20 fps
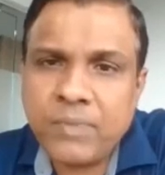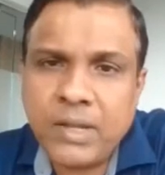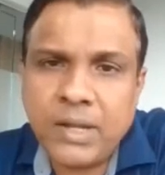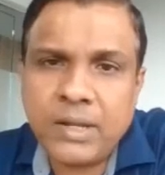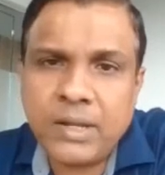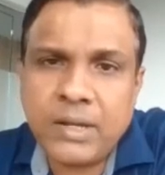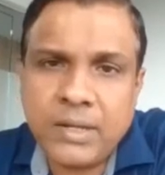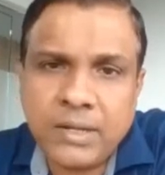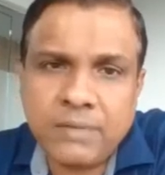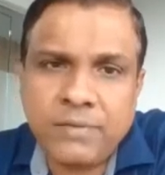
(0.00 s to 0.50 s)

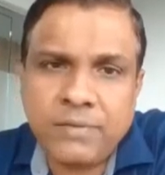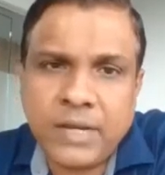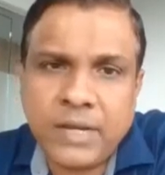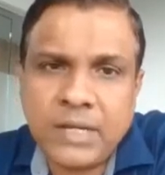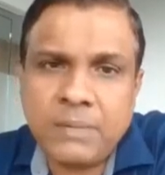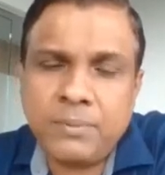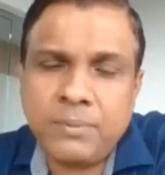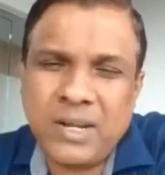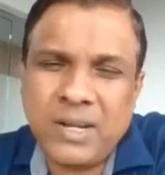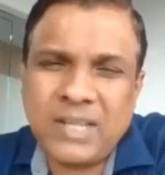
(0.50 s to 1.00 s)
And then the
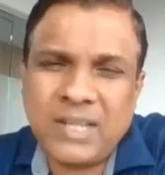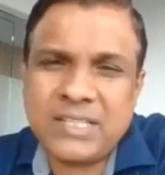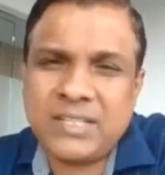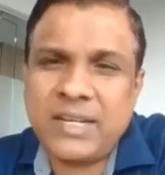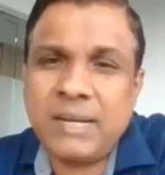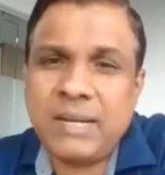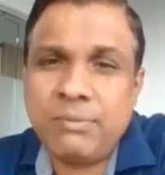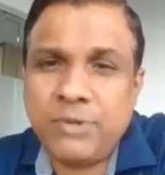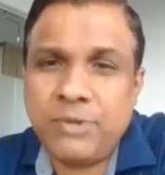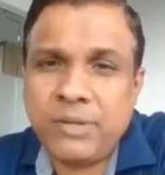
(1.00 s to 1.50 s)
final product is an
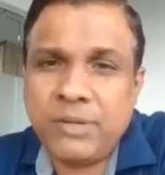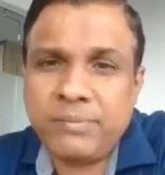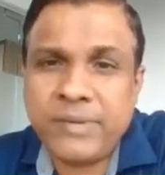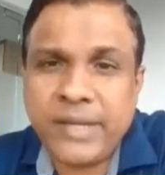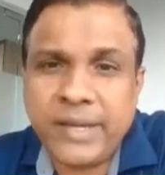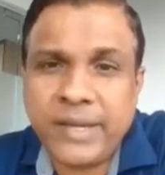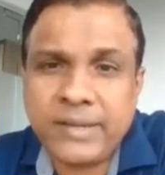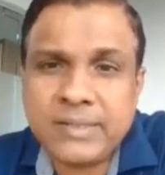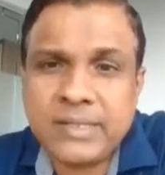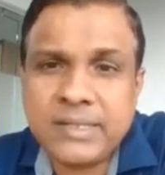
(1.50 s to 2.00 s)
aluminum
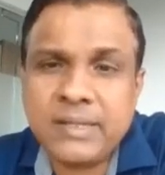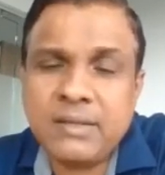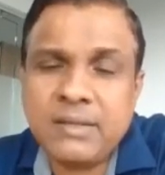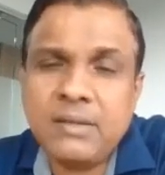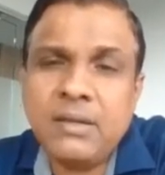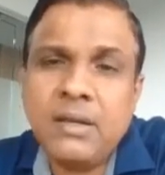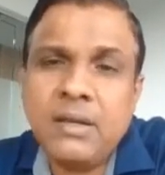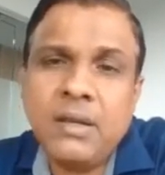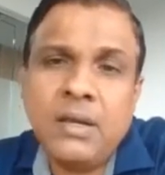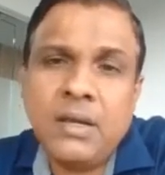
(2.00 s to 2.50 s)
casing,
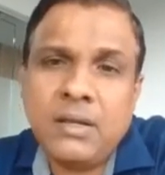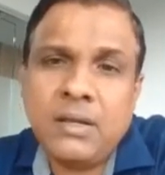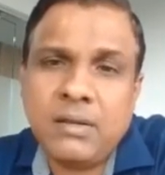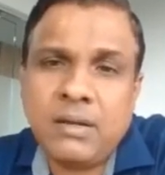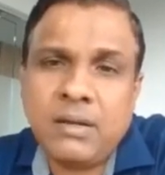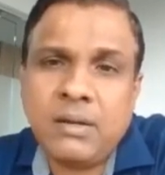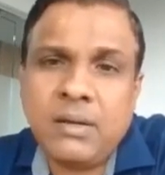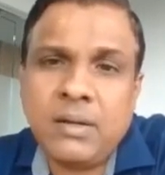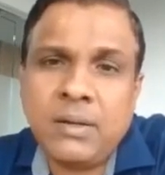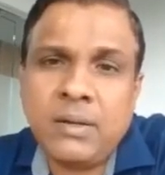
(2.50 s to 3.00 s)

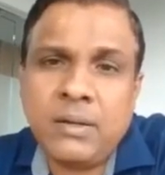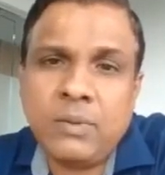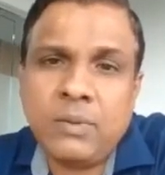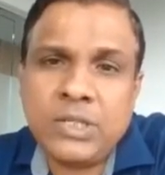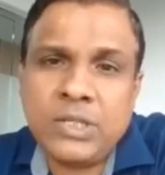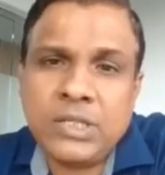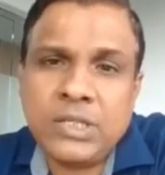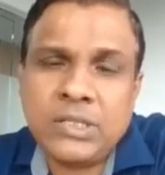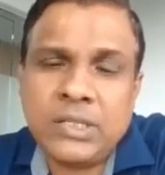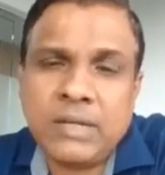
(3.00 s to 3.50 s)

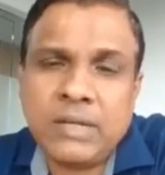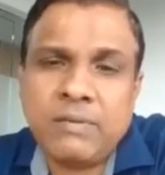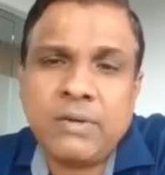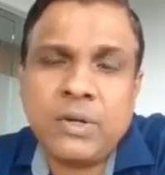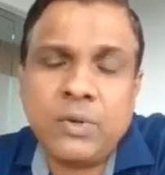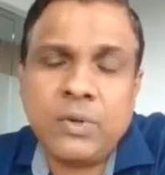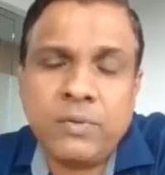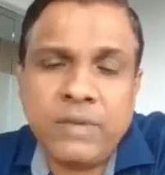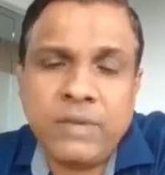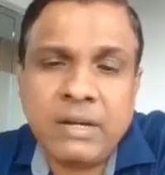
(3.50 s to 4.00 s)
which is a
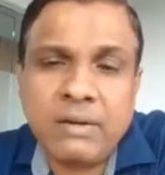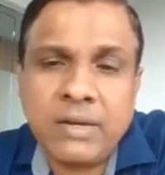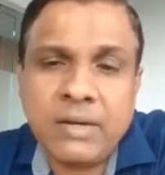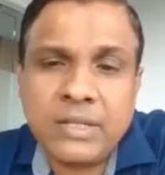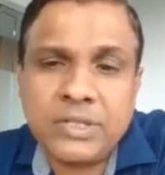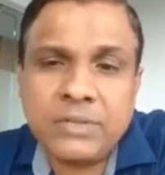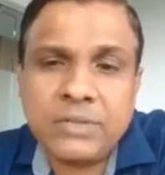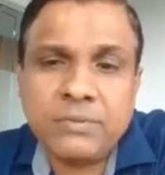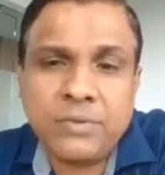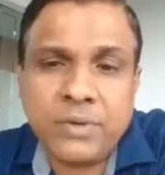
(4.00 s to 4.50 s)
good
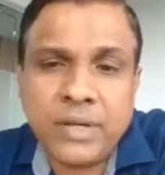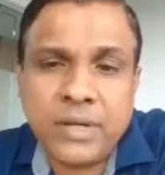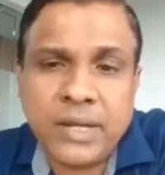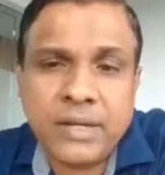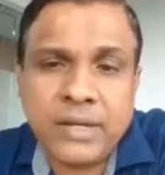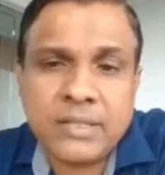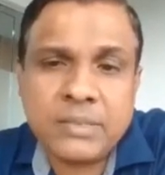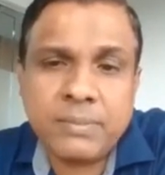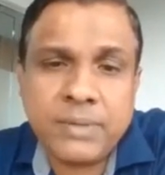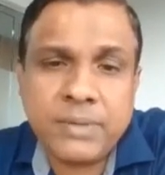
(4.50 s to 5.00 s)
ventilation for heat
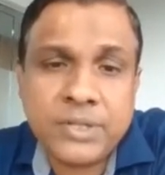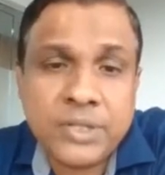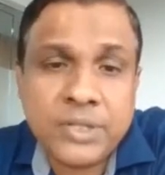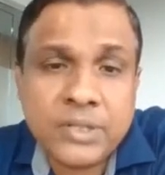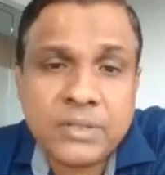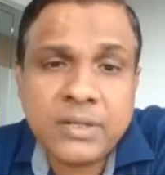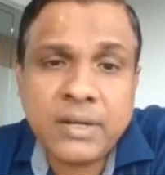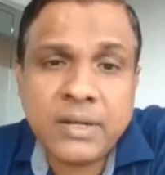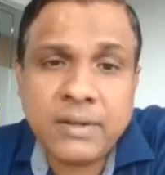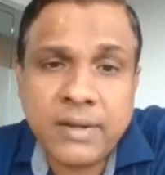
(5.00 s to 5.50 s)

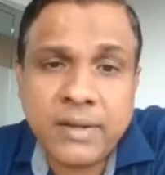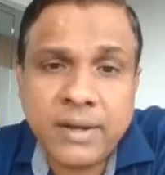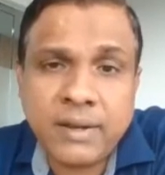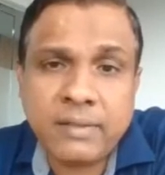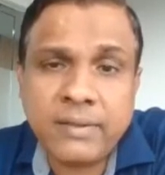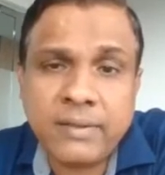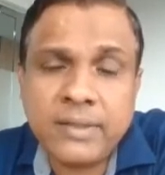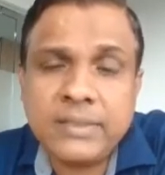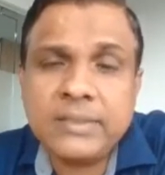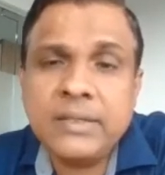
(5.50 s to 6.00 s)
dissipation and that kind of
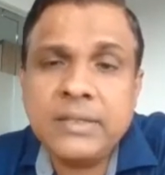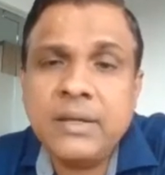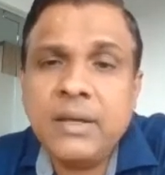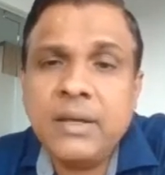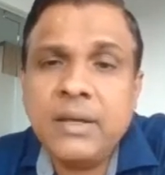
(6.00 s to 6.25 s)
things,